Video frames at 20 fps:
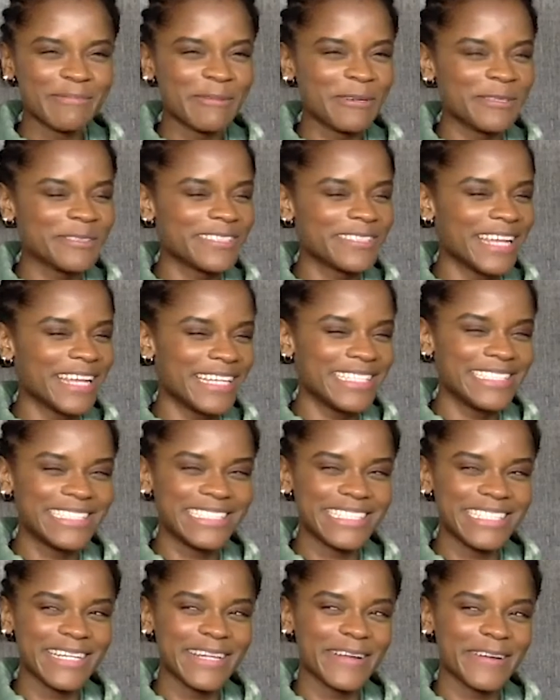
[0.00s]
most
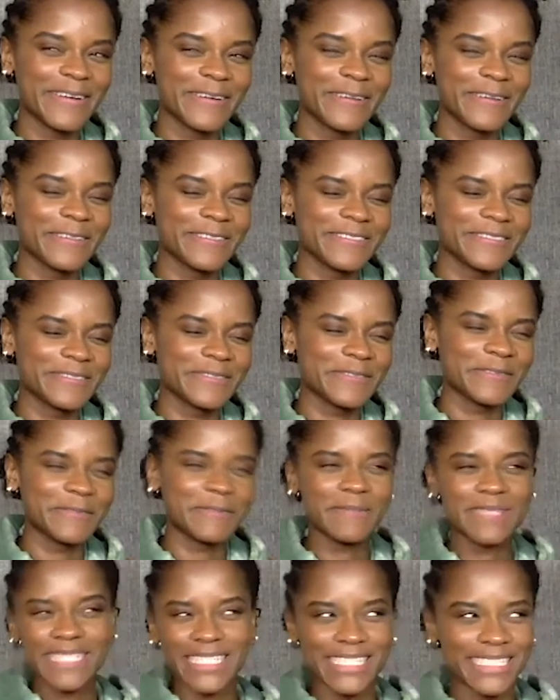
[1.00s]
nineteen year olds for
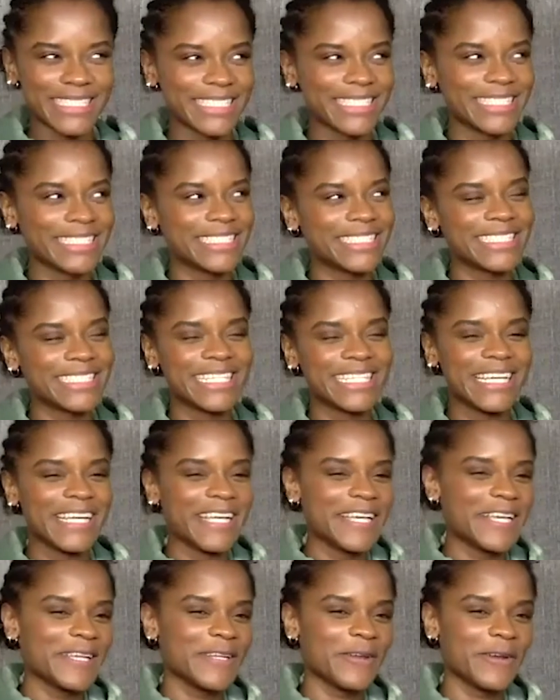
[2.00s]
me is just
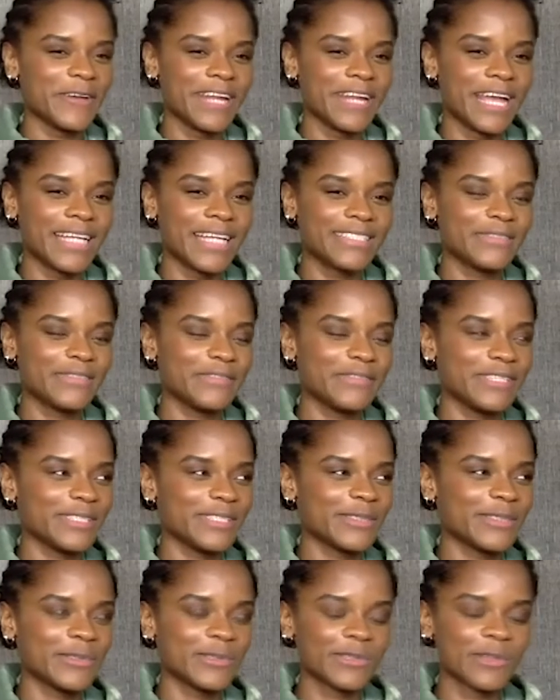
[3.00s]
not an
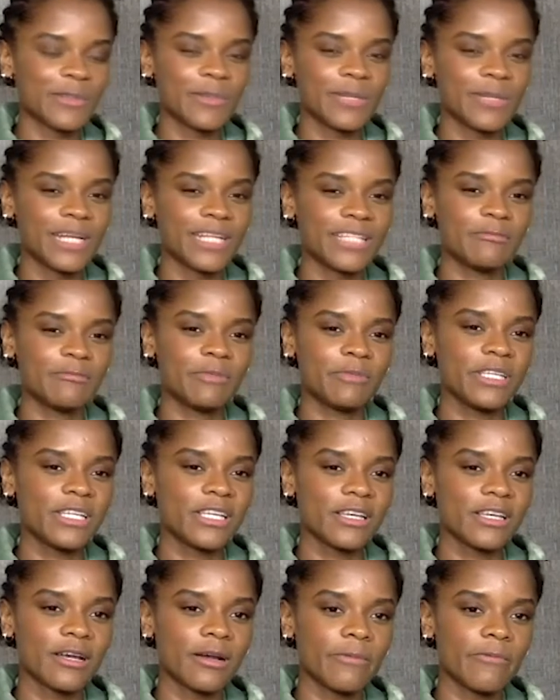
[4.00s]
activist or someone that's
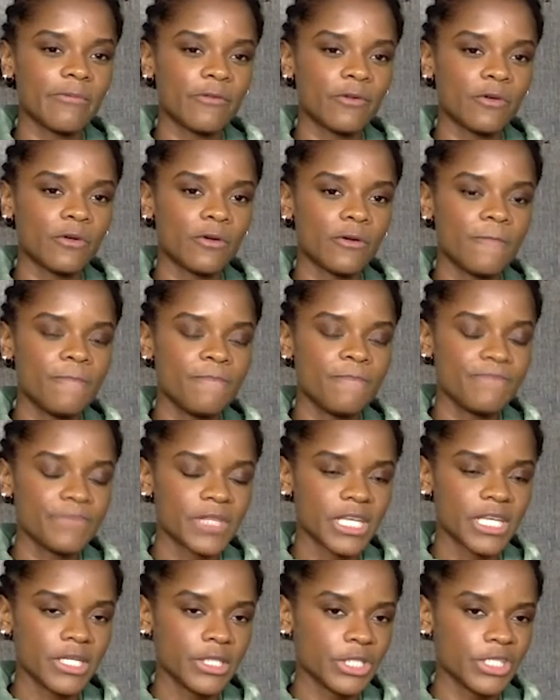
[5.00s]
speaking up for
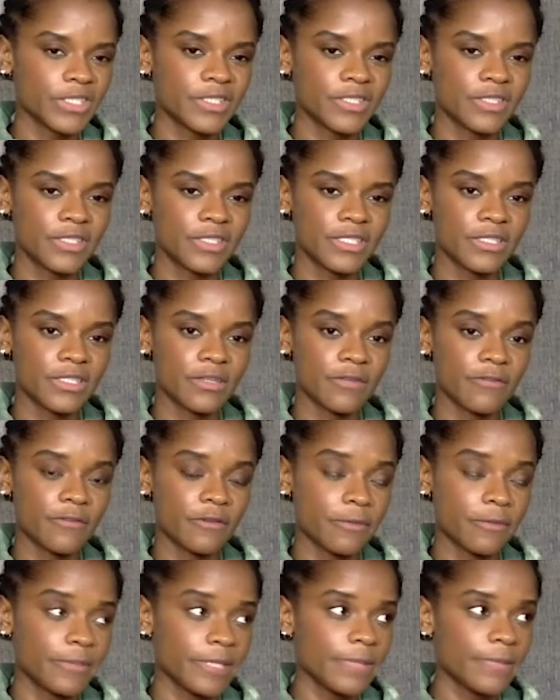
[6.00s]
the injustices of
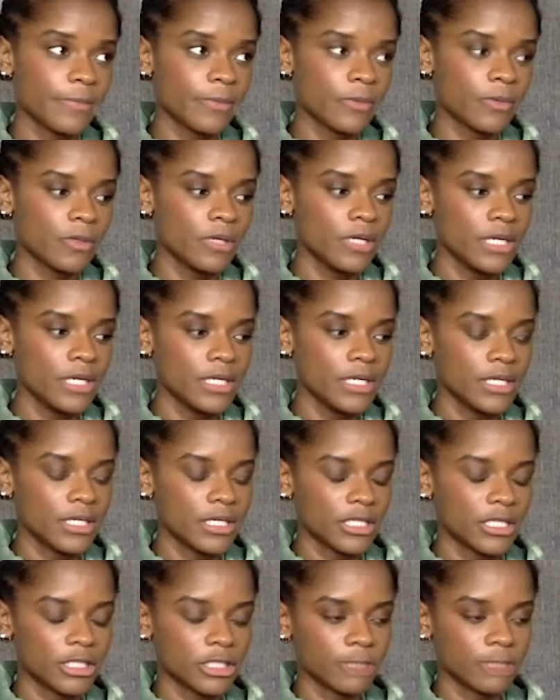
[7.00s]
her people.
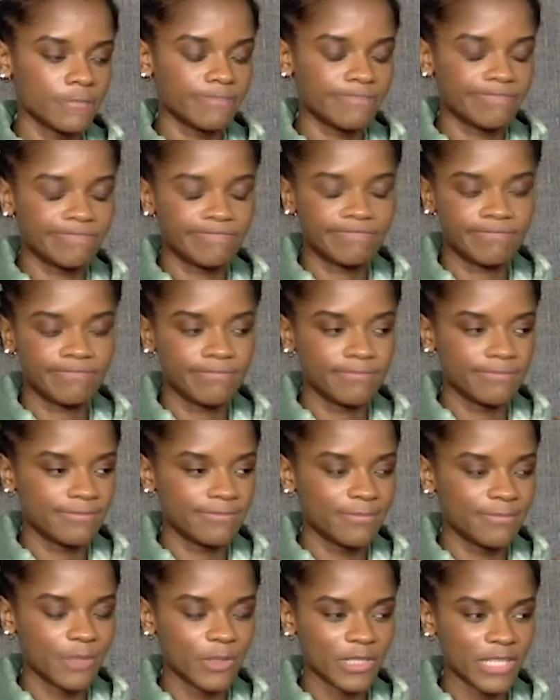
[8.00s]
Um,
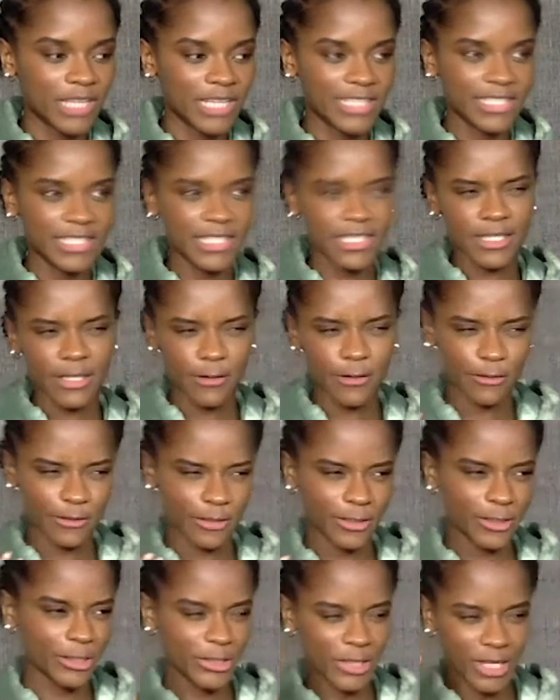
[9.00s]
most nineteen year olds
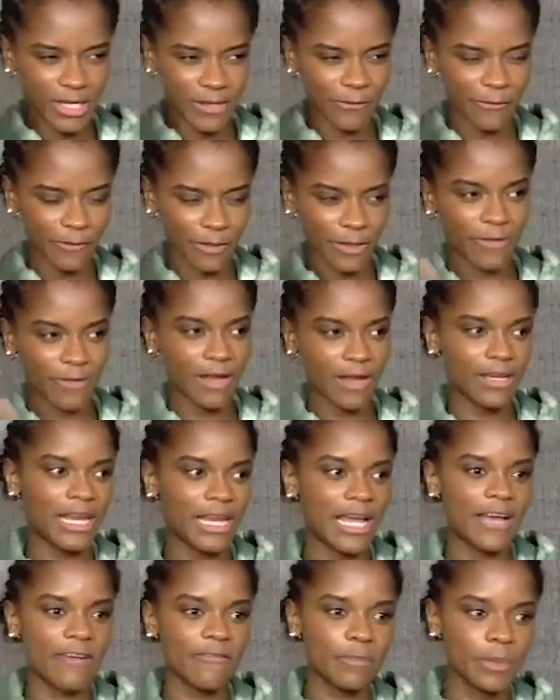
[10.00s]
are just trying to figure out
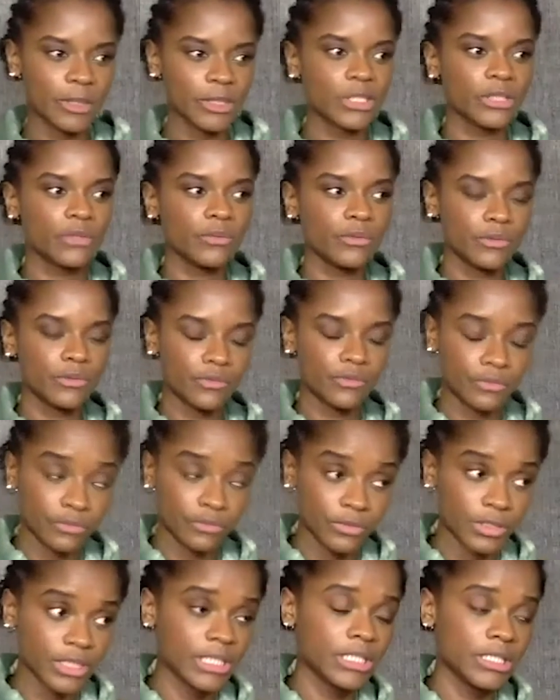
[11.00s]
life, but she was
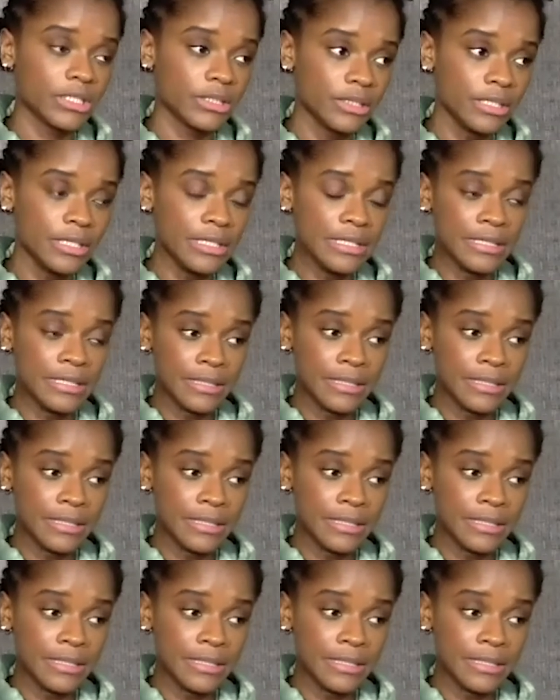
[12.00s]
really,